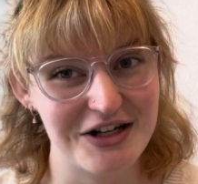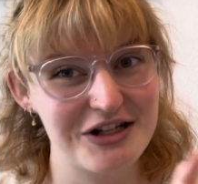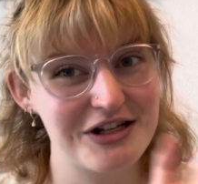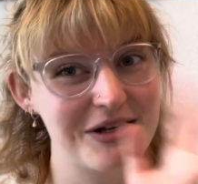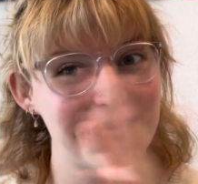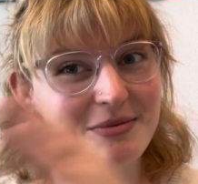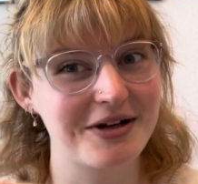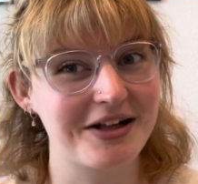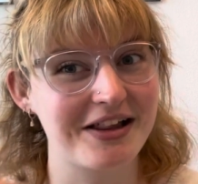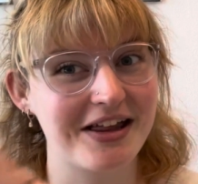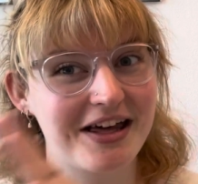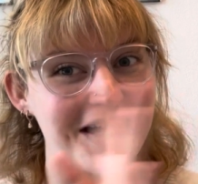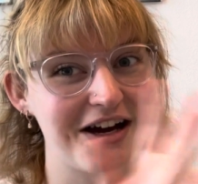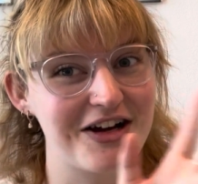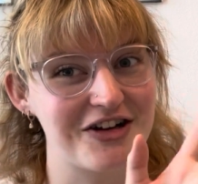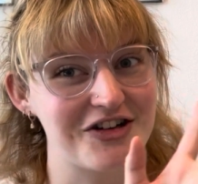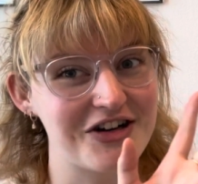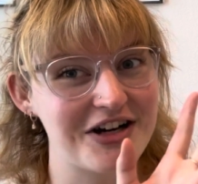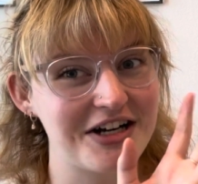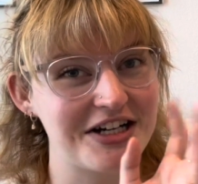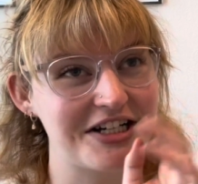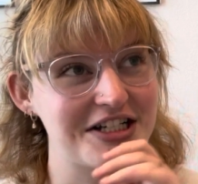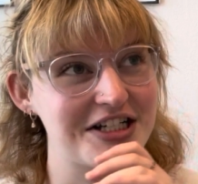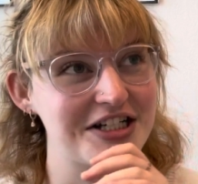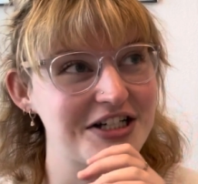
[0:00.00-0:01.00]
Typically I
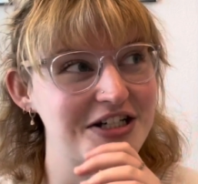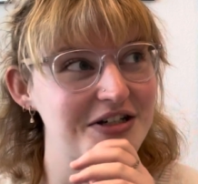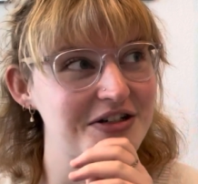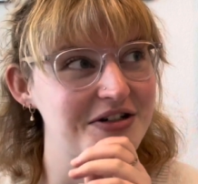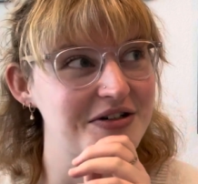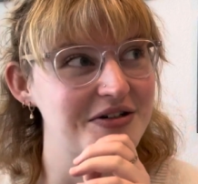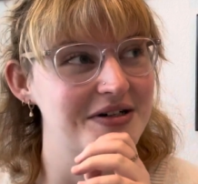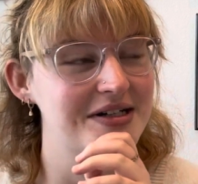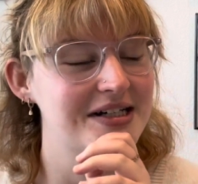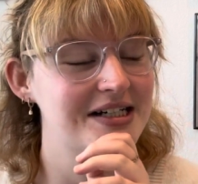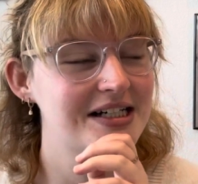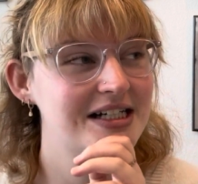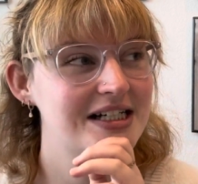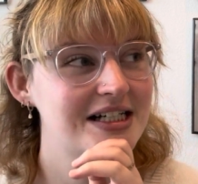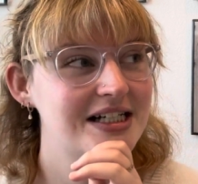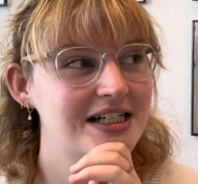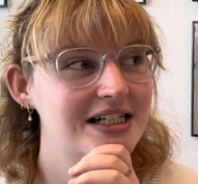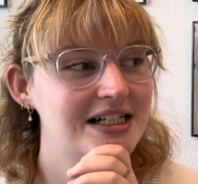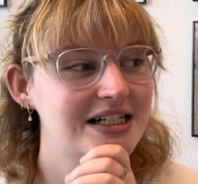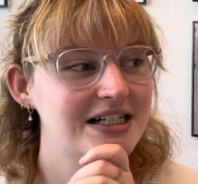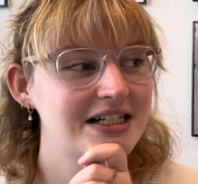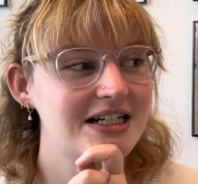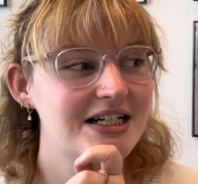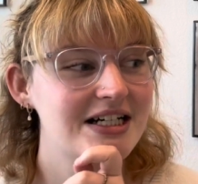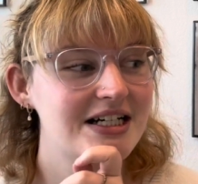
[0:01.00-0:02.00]
try to
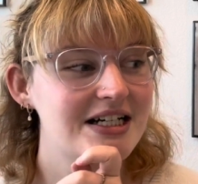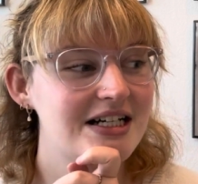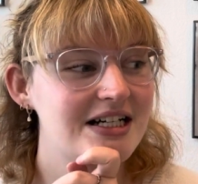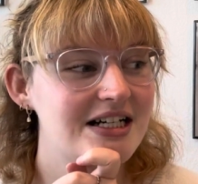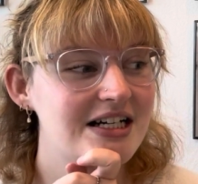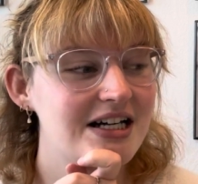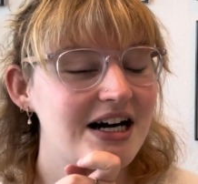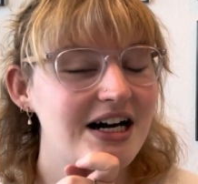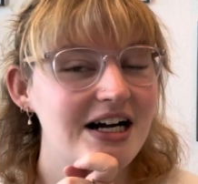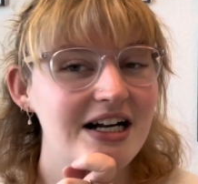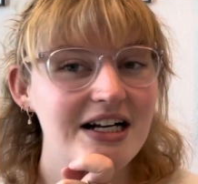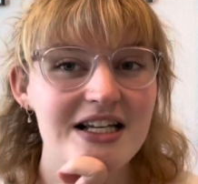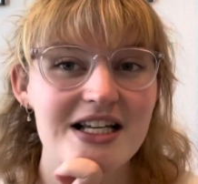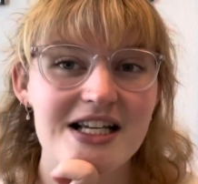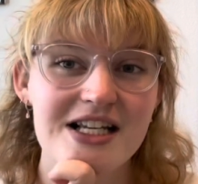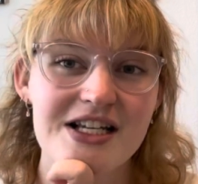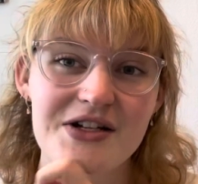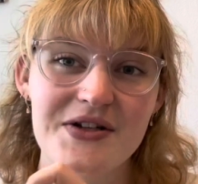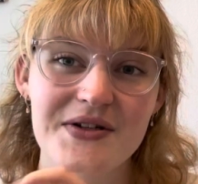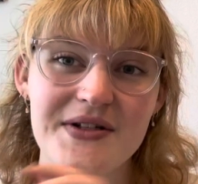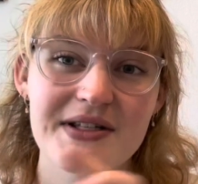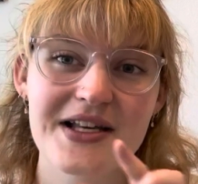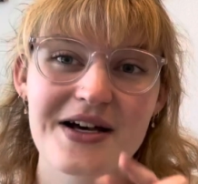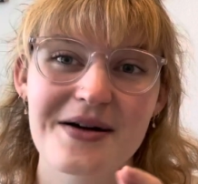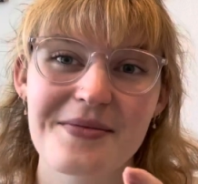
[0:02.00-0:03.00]
not do
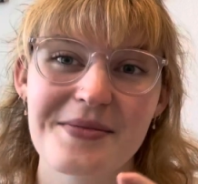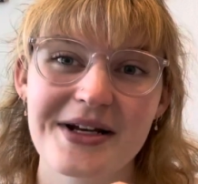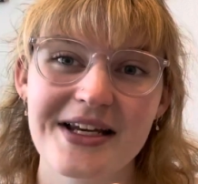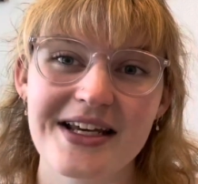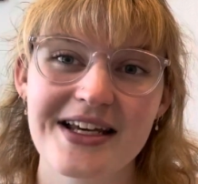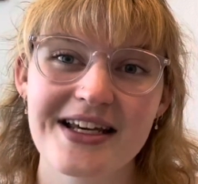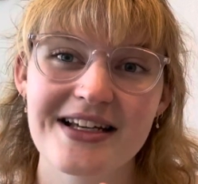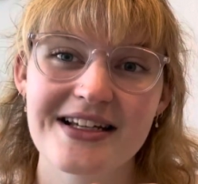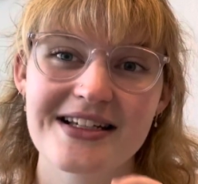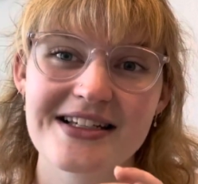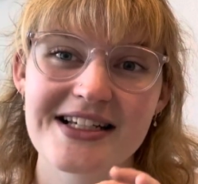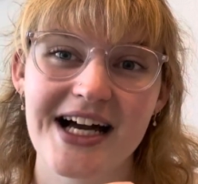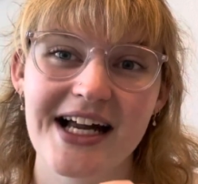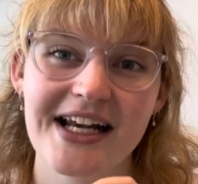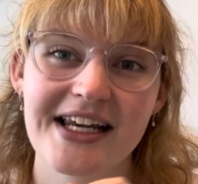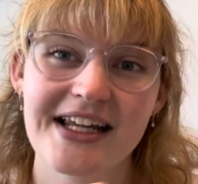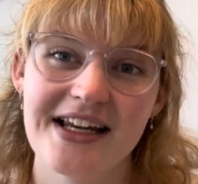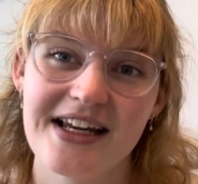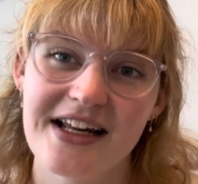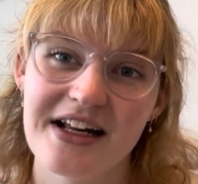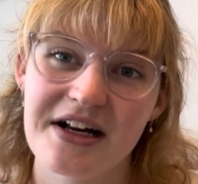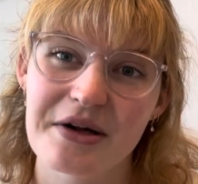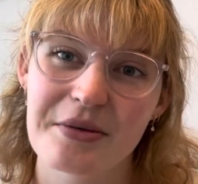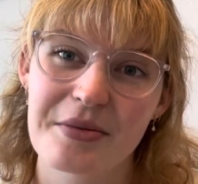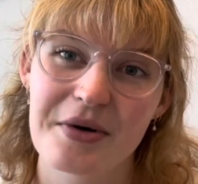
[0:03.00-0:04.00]
so many tiny
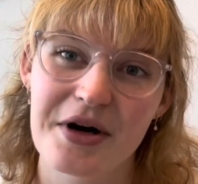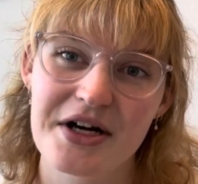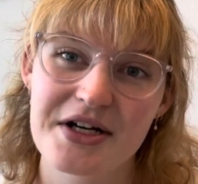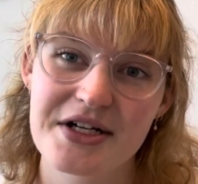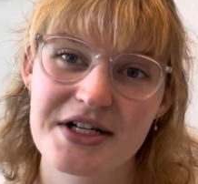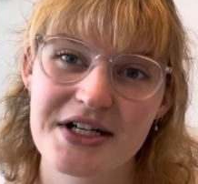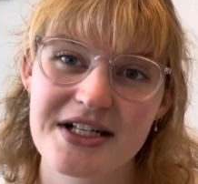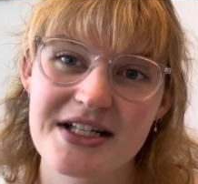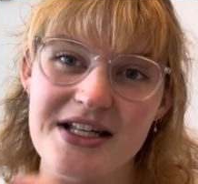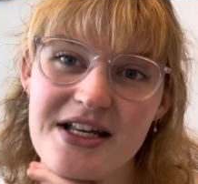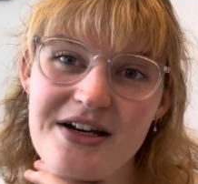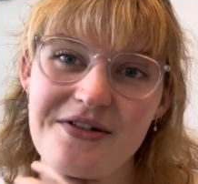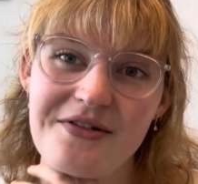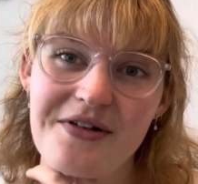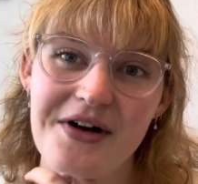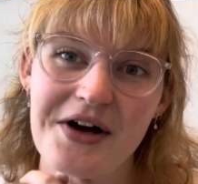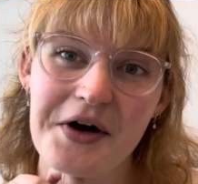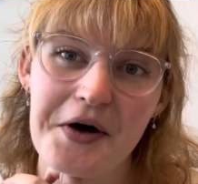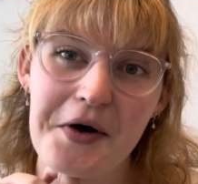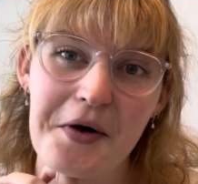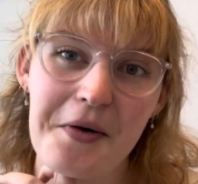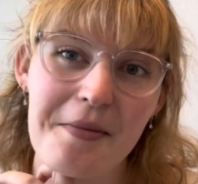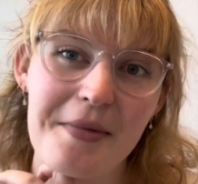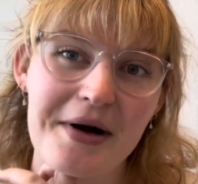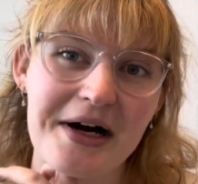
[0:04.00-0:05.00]
needle projects in a
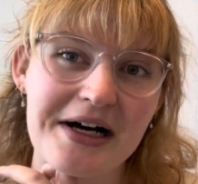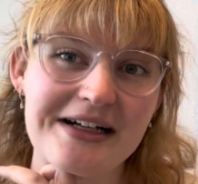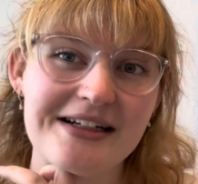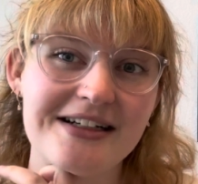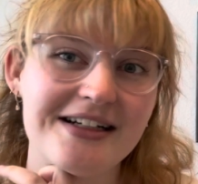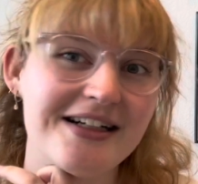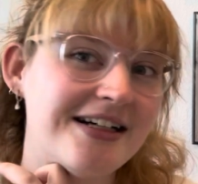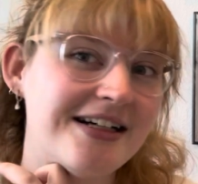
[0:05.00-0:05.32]
row, but